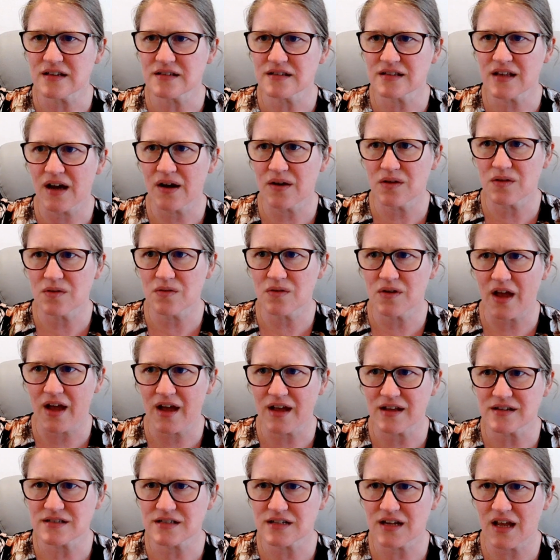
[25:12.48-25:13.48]
how you
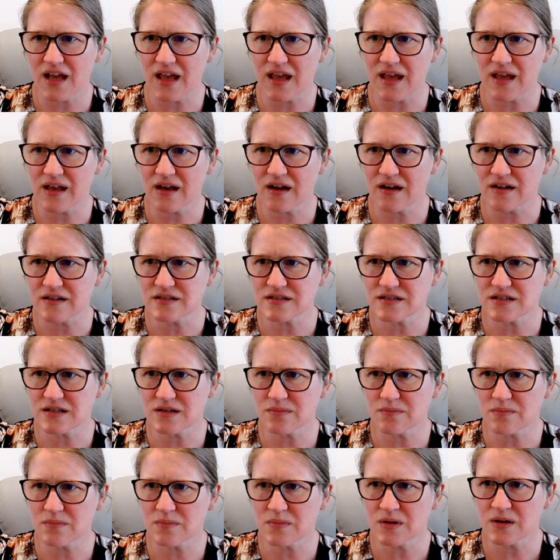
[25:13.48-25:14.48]
get a
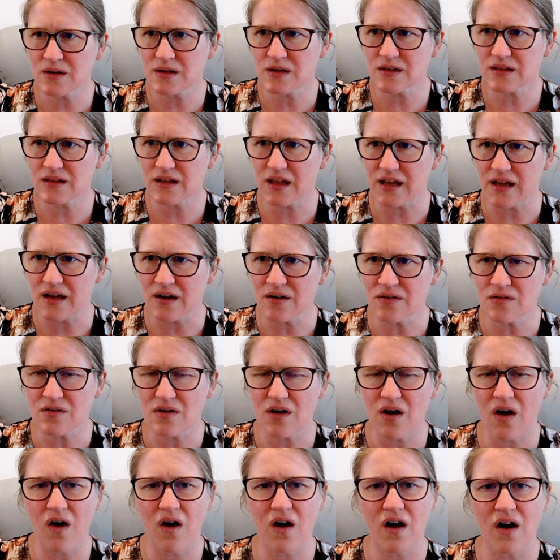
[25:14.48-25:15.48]
custom layout
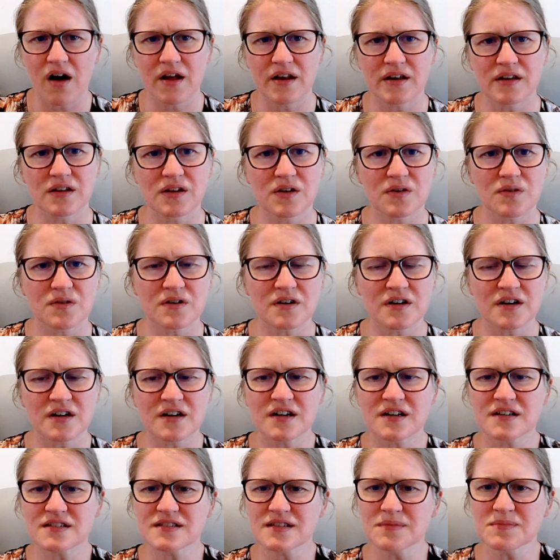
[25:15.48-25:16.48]
on your
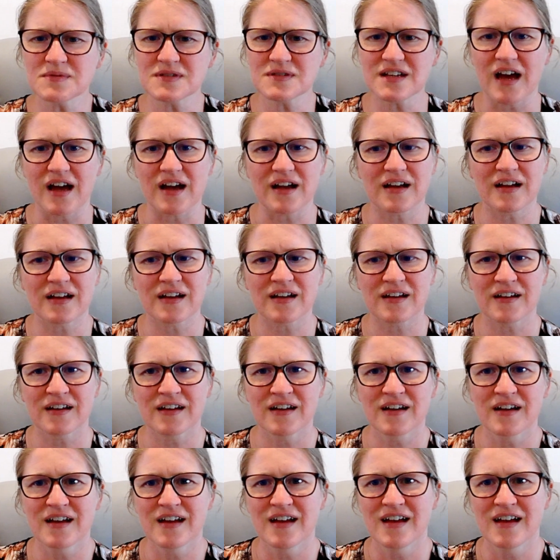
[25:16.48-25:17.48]
Substack.
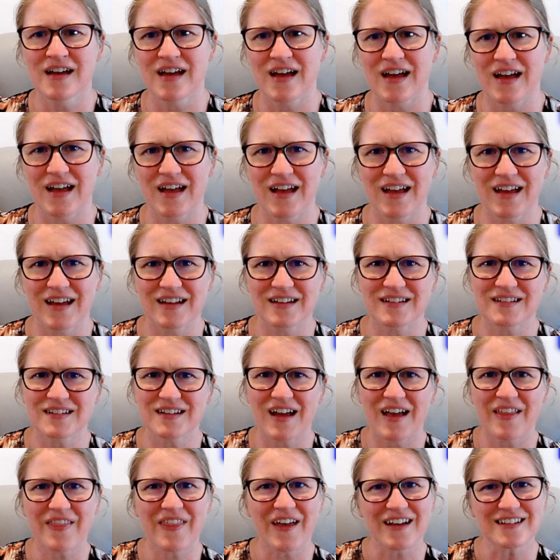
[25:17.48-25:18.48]

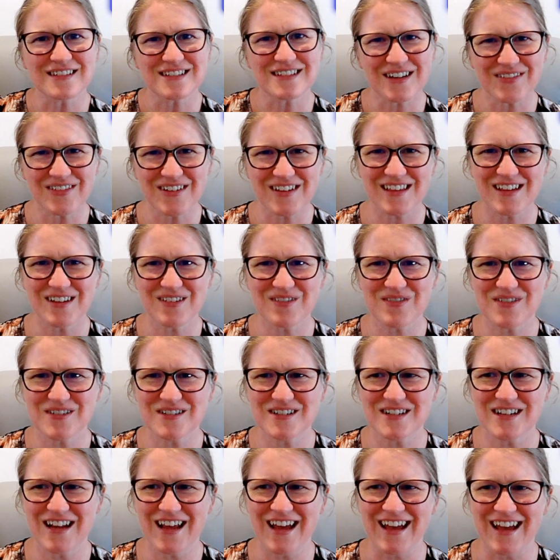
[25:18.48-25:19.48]
And that's everything for
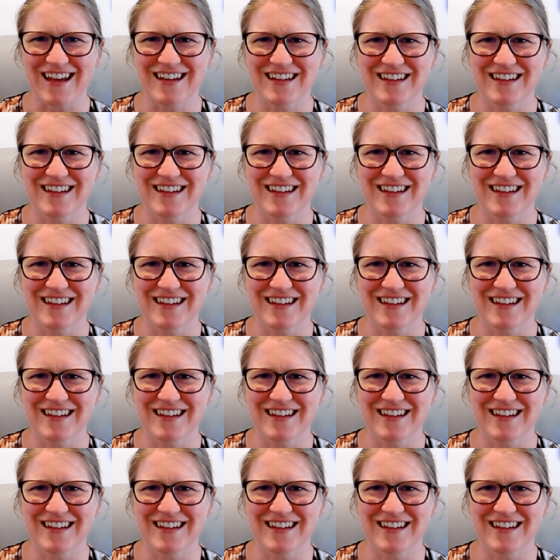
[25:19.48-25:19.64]
today.